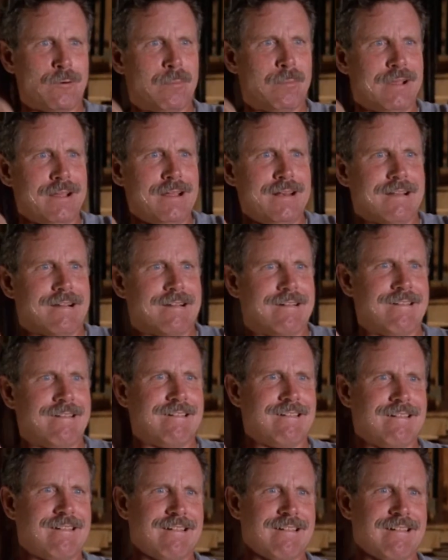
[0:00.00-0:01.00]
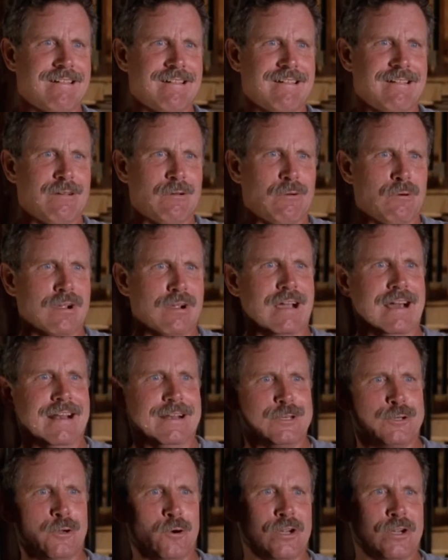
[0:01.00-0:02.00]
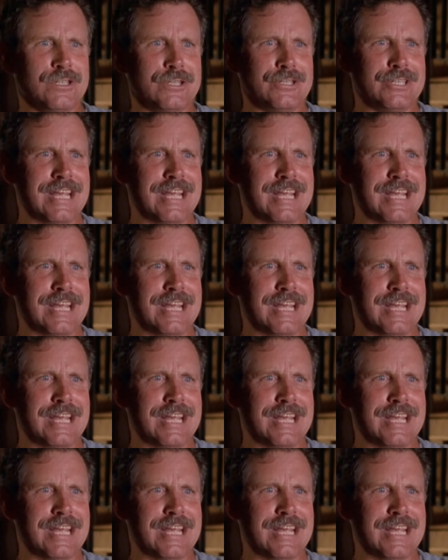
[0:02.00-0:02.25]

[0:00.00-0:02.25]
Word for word: Waylon backs off, giving Deputy Ben the win,